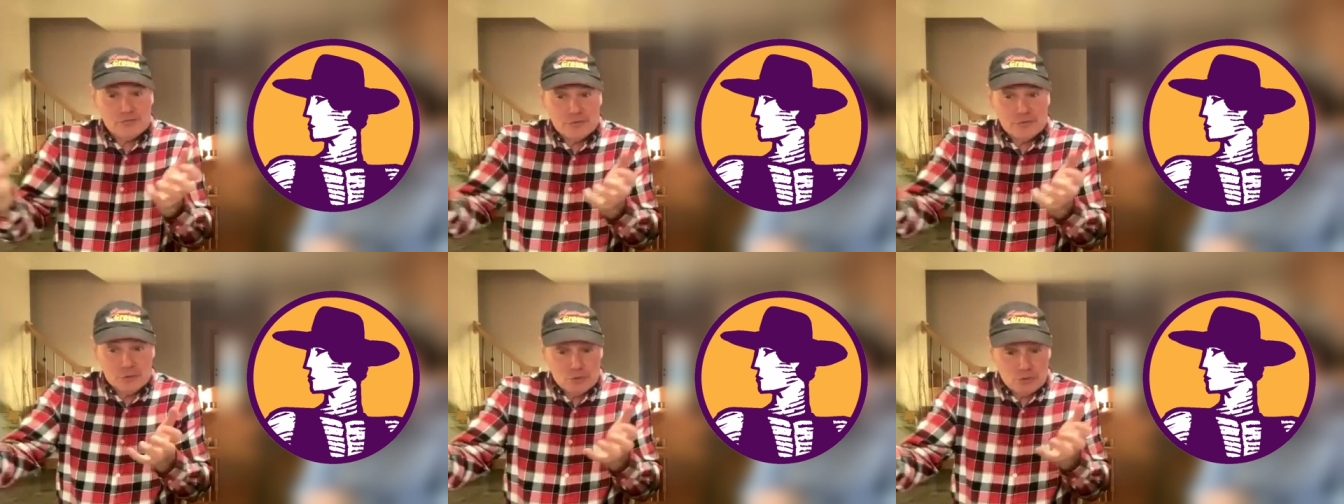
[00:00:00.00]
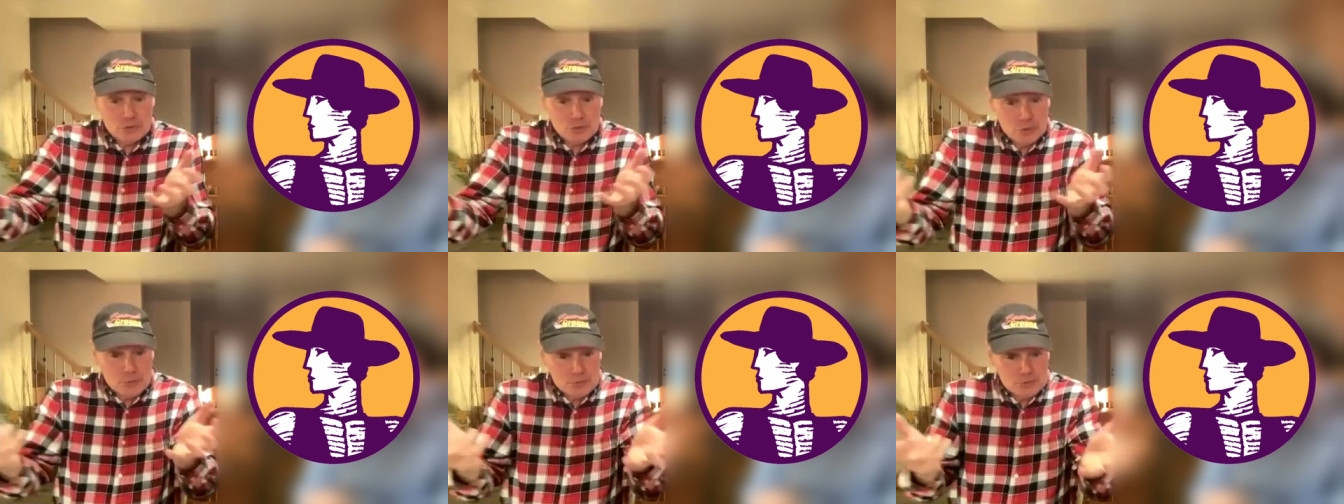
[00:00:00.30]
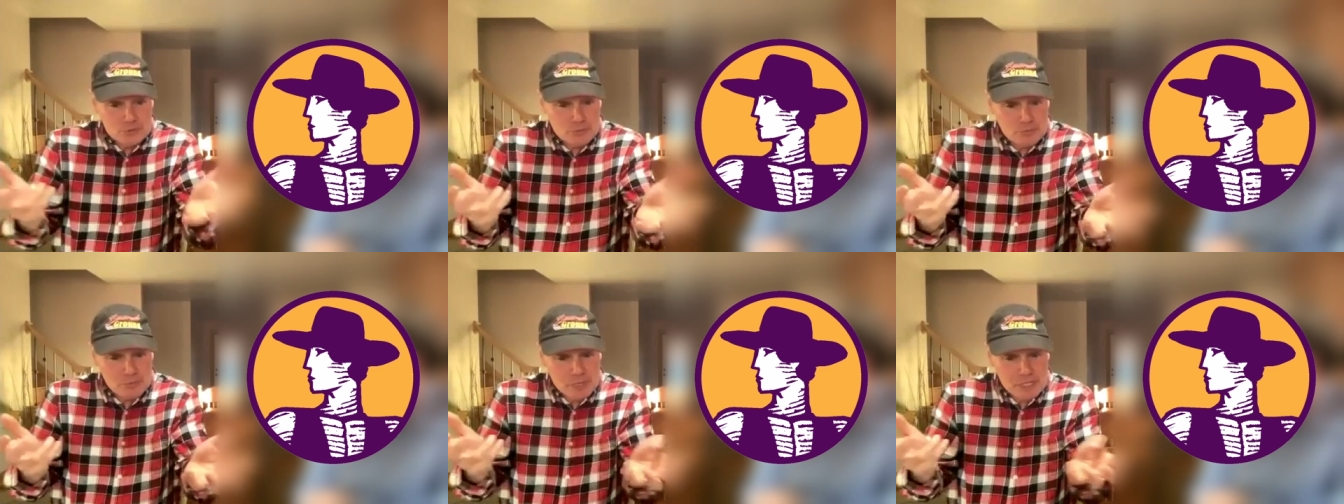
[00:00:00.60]
the food
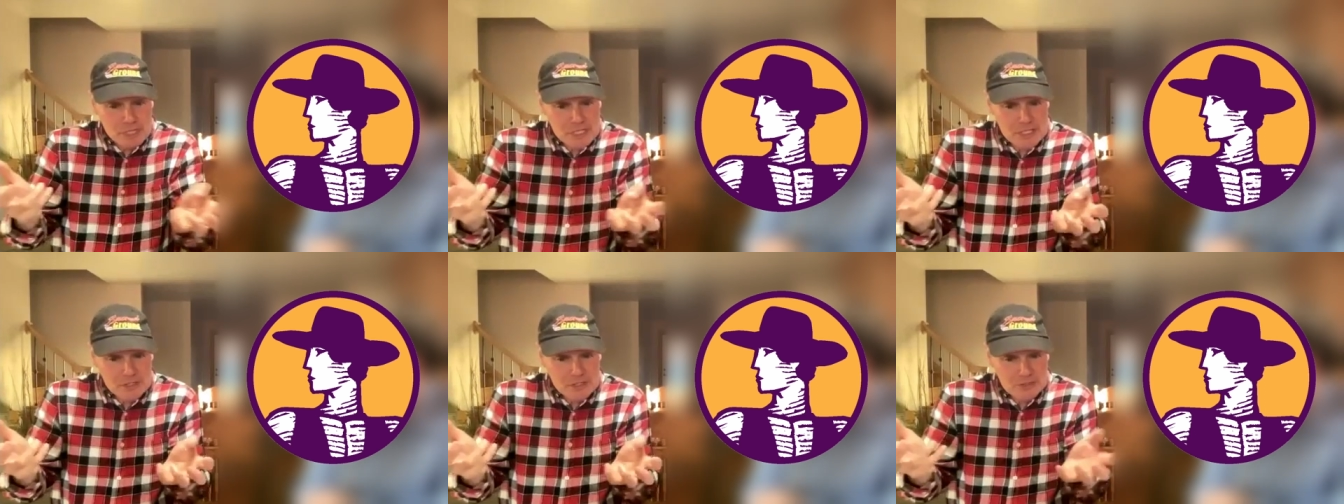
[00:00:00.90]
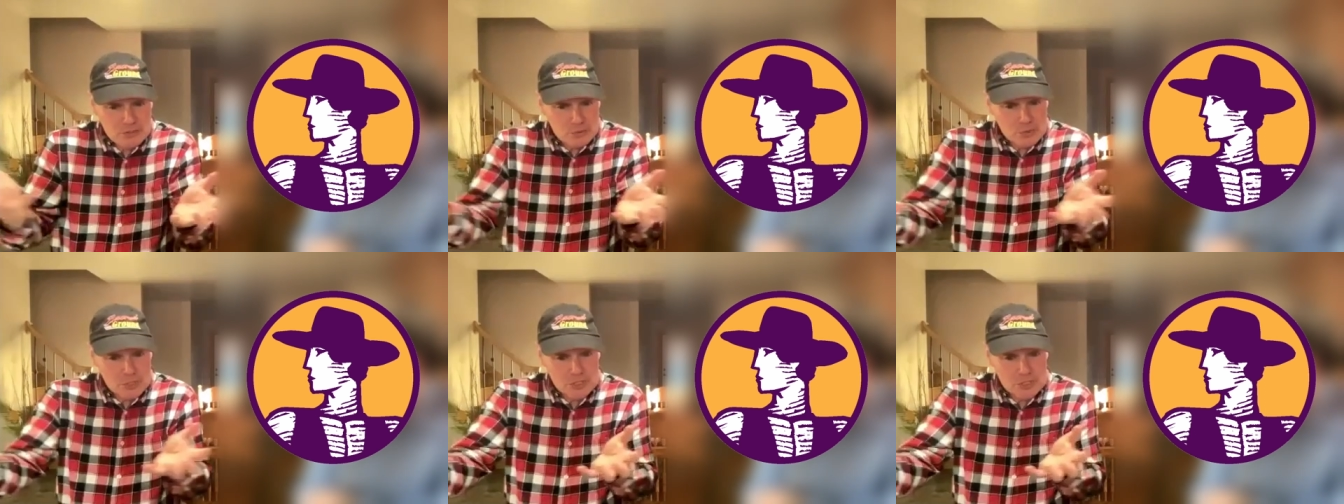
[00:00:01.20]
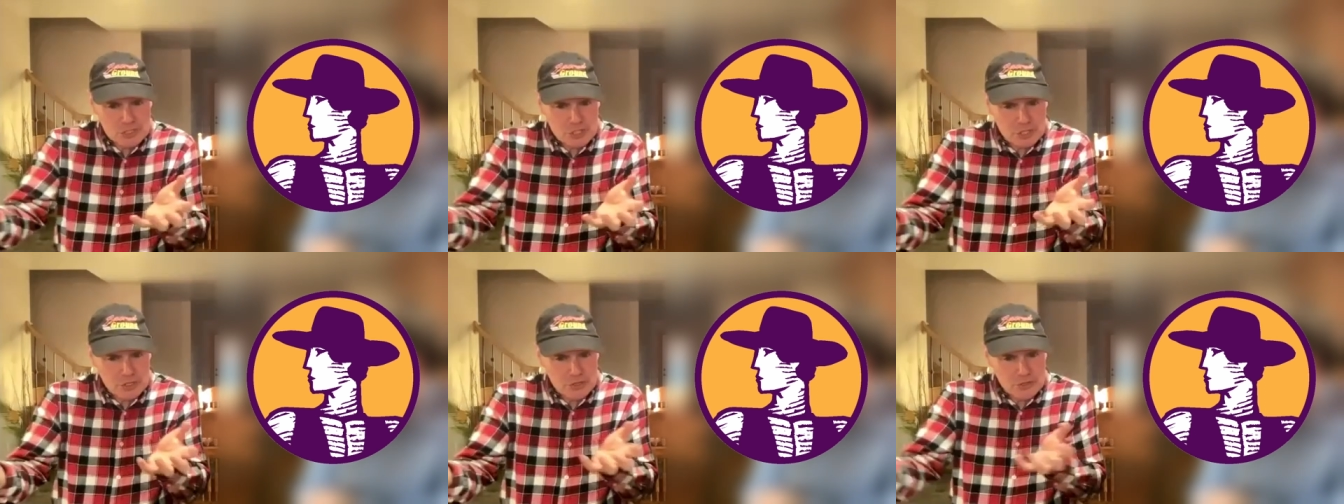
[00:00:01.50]
groups mean
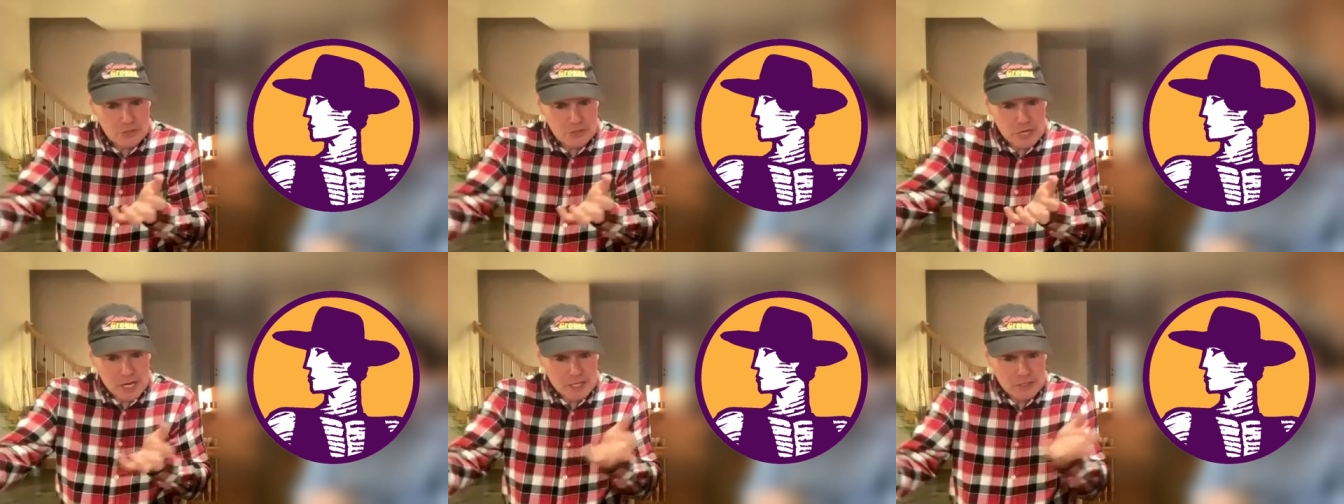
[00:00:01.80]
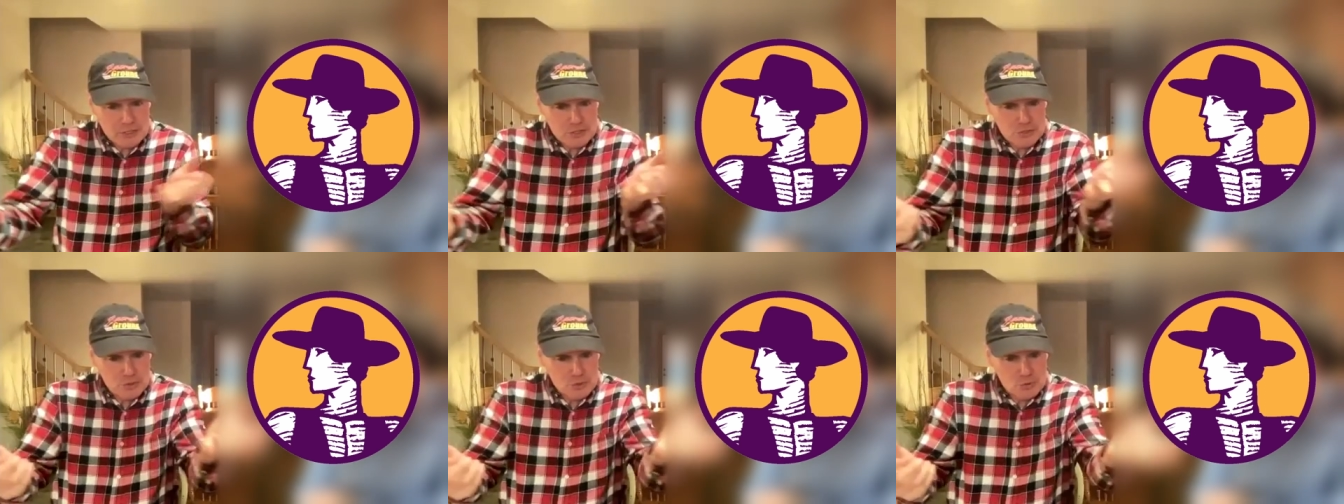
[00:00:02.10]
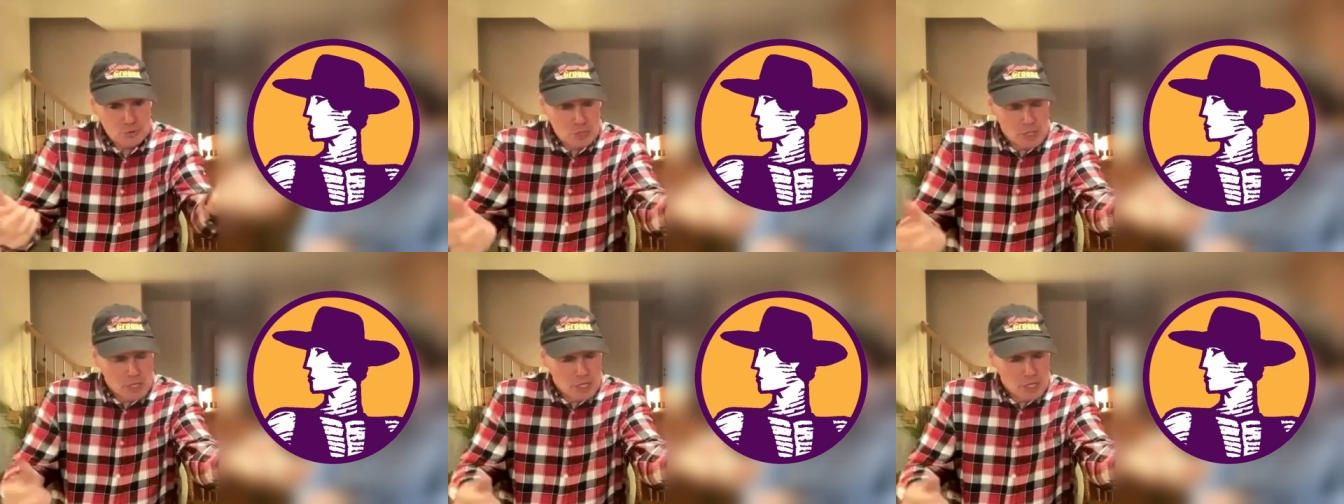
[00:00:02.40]
to each other,
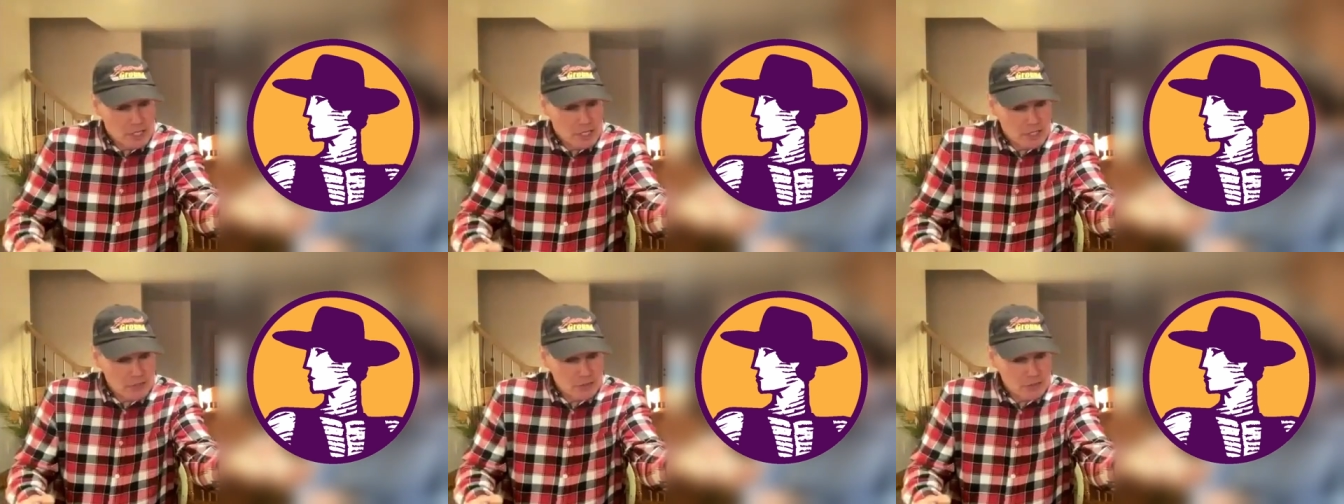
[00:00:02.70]
as you